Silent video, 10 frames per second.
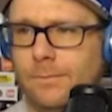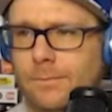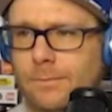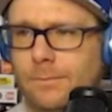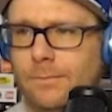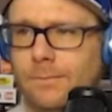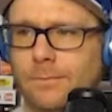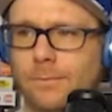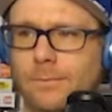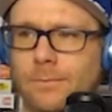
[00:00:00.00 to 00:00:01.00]

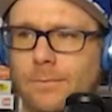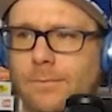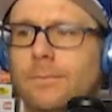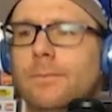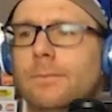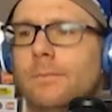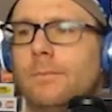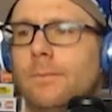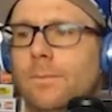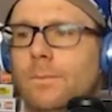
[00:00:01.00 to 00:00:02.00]

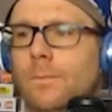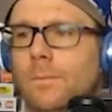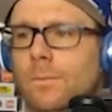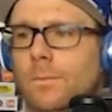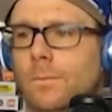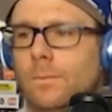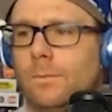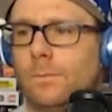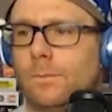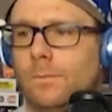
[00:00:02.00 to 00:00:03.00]

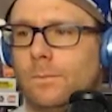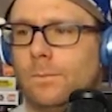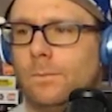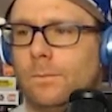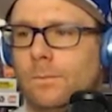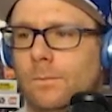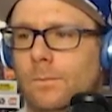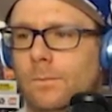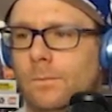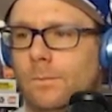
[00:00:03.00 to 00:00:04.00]

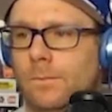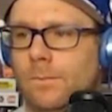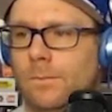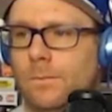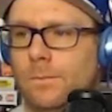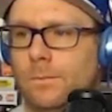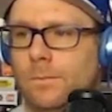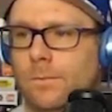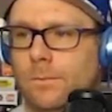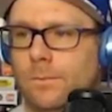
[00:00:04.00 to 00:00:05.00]

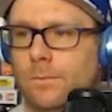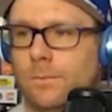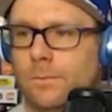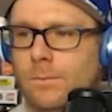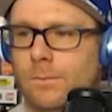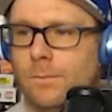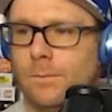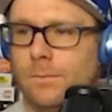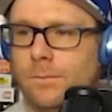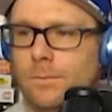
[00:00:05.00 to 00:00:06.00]

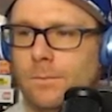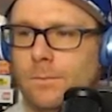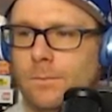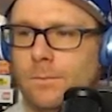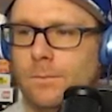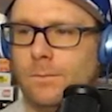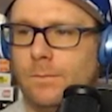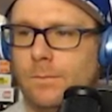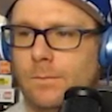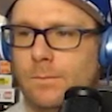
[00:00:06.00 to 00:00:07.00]

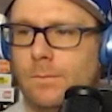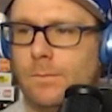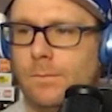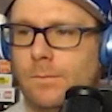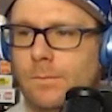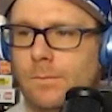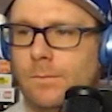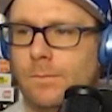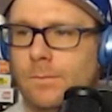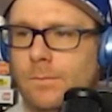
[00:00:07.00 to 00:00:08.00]
(not speaking)